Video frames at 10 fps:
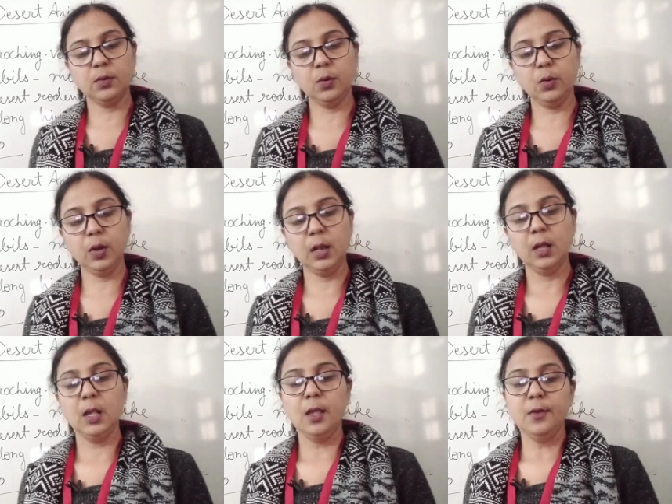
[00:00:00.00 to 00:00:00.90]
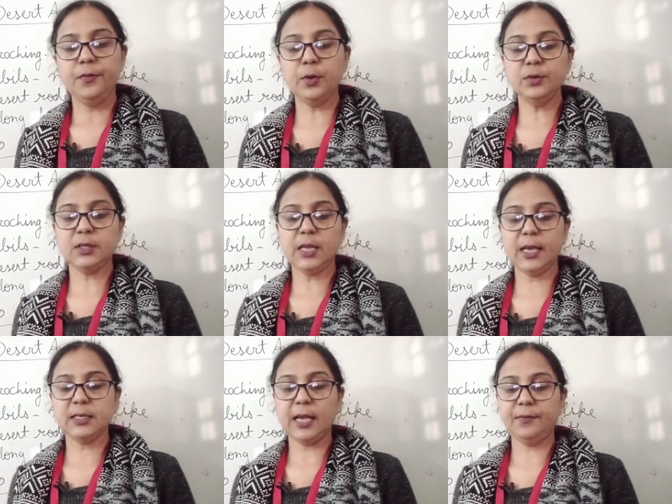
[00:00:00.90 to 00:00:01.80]
whole. Few
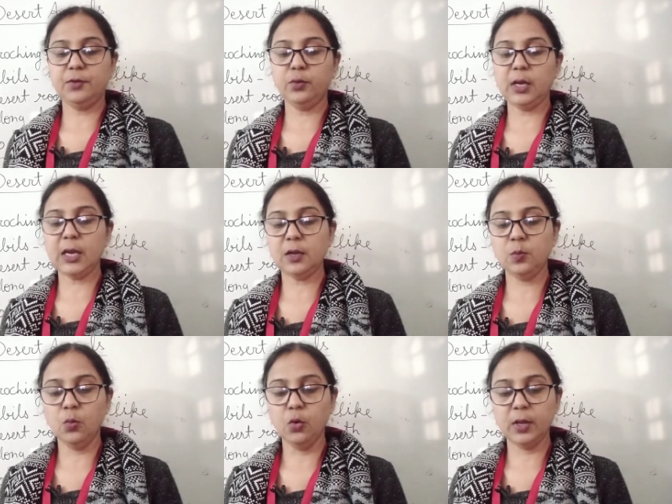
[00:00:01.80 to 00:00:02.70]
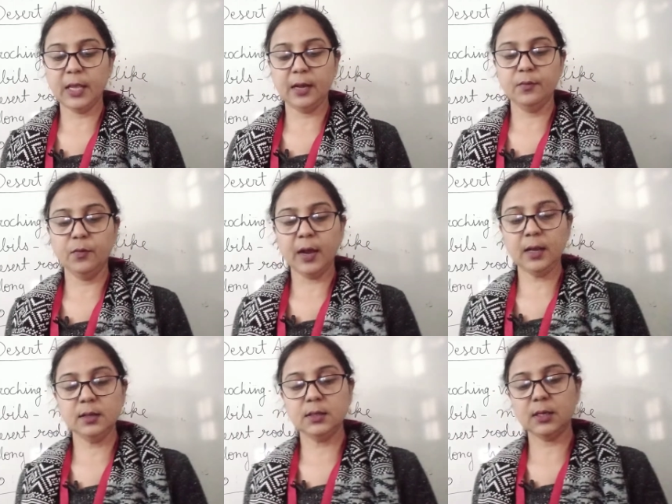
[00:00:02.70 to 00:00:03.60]
snakes have to eat more than
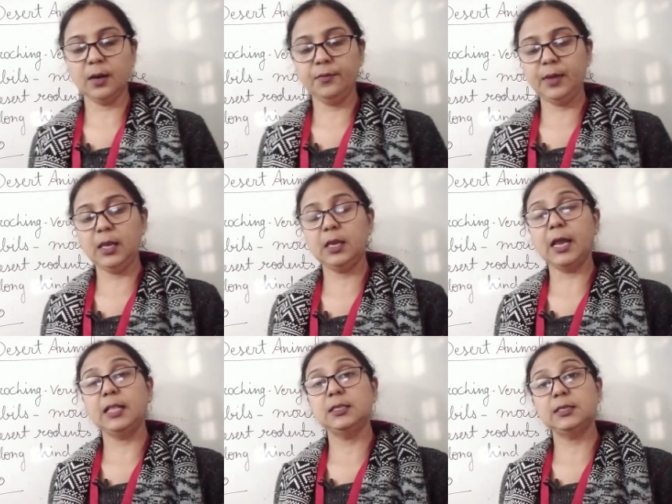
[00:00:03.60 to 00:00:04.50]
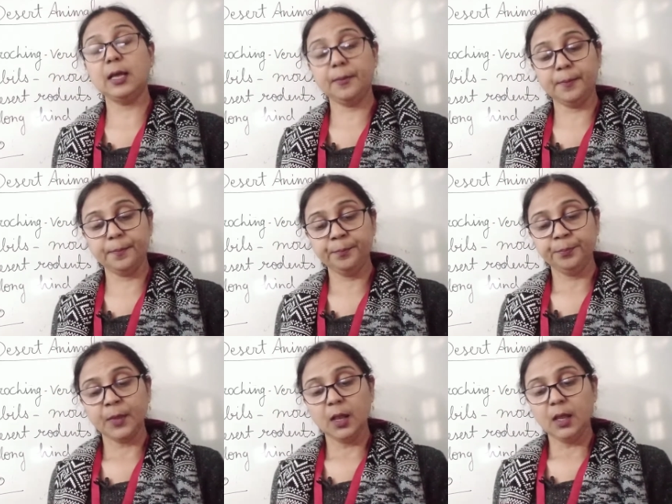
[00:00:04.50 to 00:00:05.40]
once a week, and some,
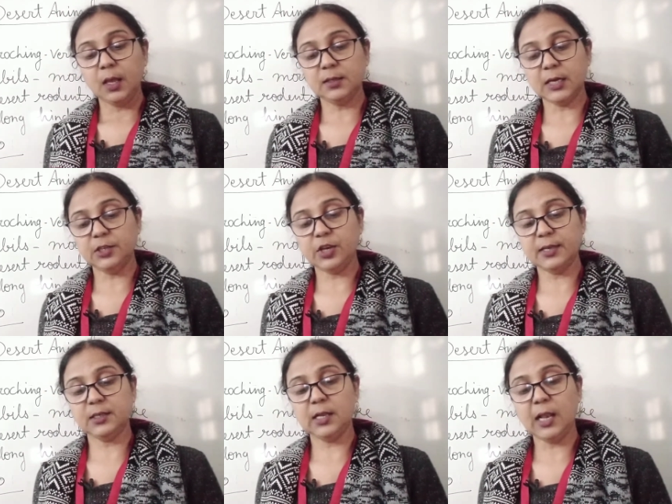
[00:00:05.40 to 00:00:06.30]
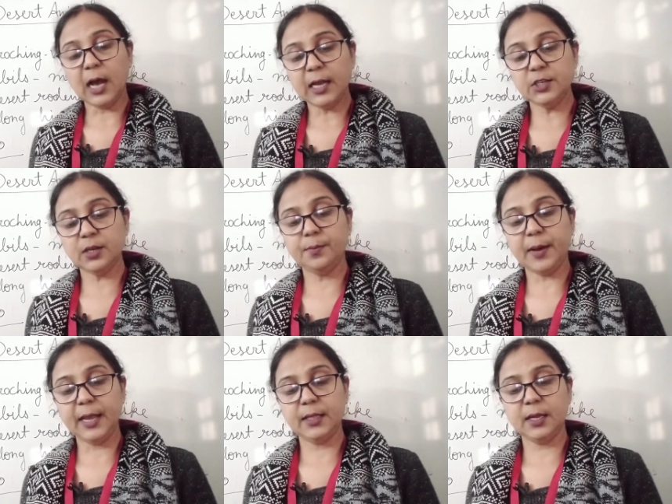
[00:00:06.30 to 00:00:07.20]
such as larger
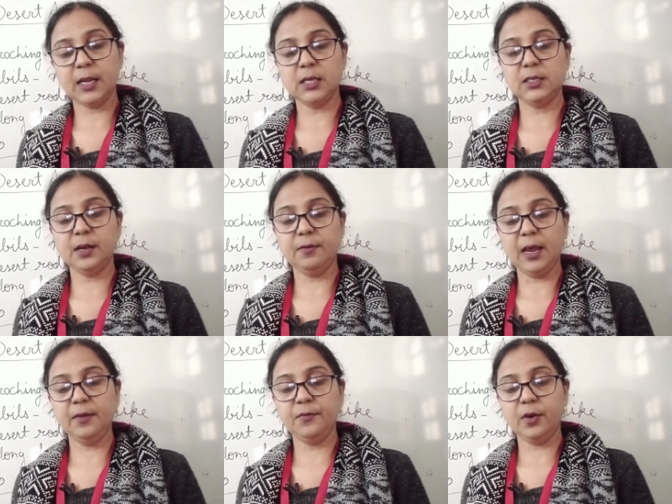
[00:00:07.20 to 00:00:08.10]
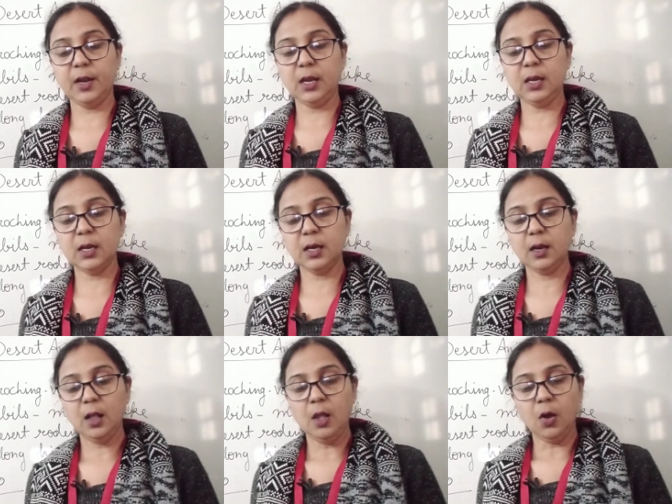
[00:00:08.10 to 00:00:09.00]
python, can survive for a year
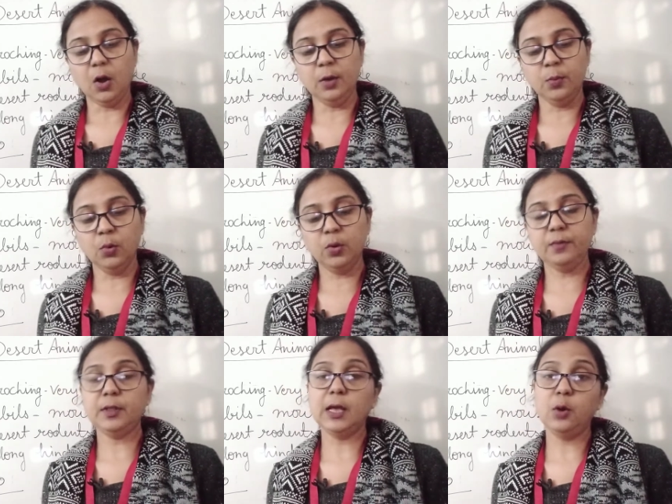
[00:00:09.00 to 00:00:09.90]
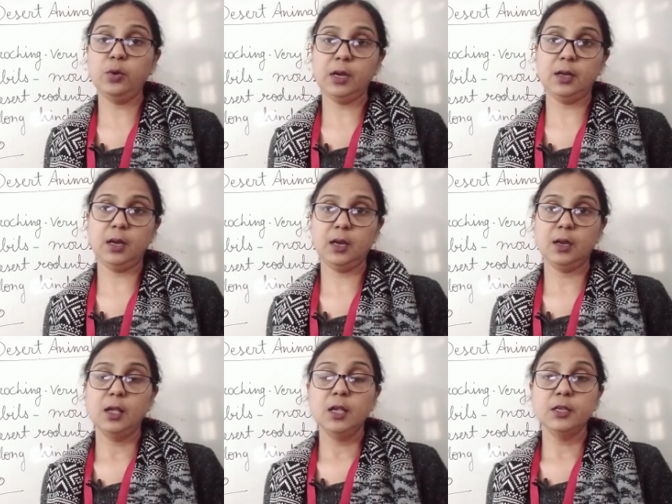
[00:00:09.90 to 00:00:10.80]
or more without eating.
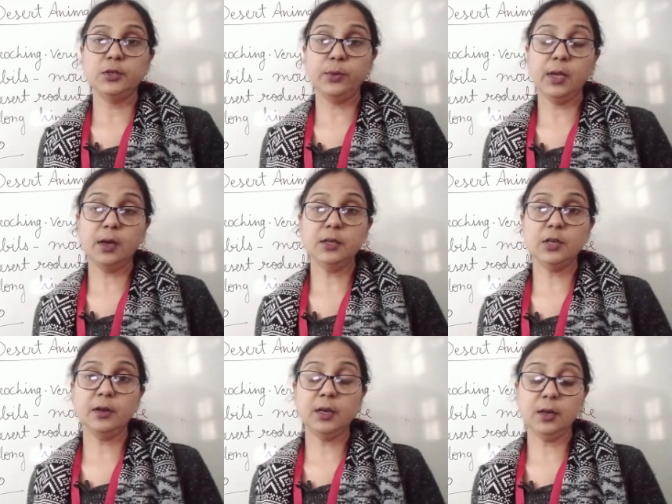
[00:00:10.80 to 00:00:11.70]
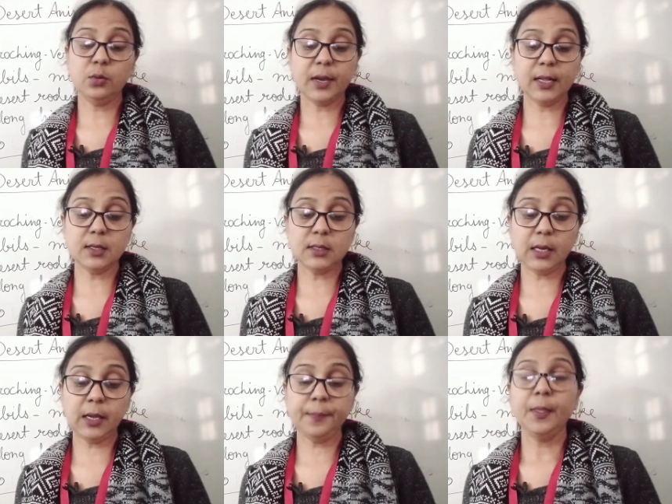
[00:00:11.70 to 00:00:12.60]
So here children, you can
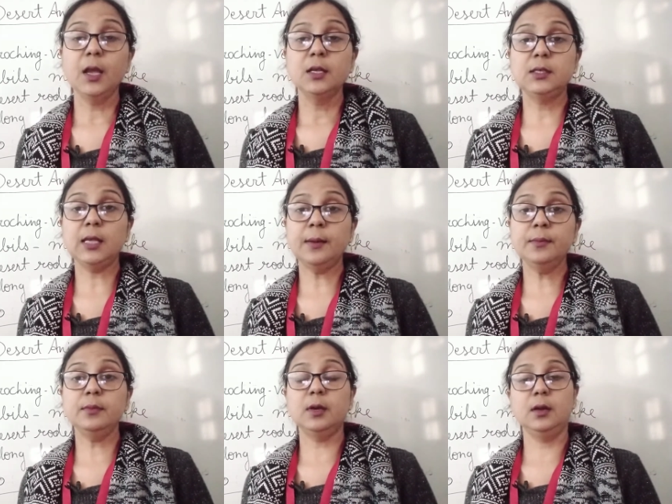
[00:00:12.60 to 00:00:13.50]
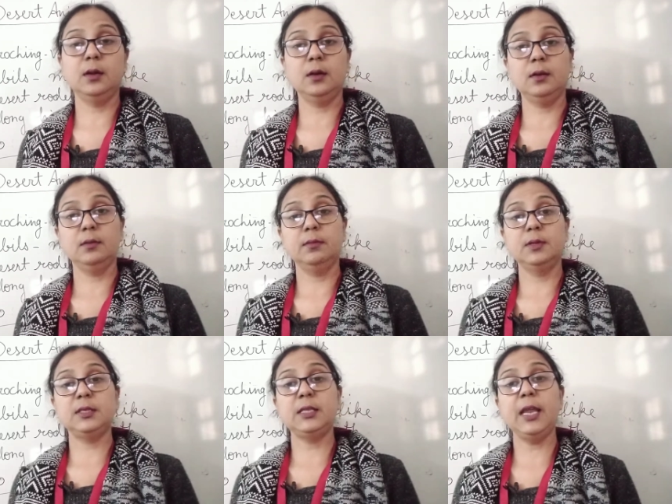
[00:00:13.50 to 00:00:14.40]
see some
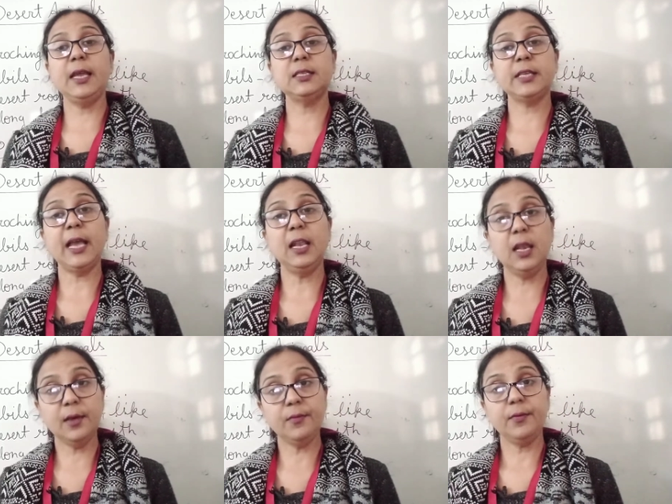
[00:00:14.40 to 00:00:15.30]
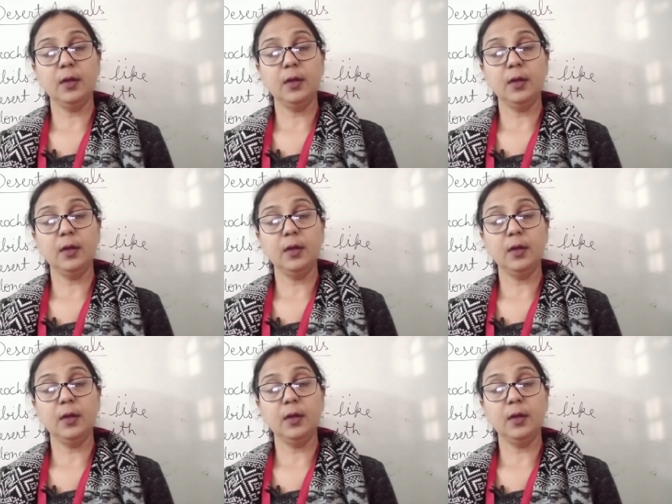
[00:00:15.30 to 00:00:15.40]
snakes can live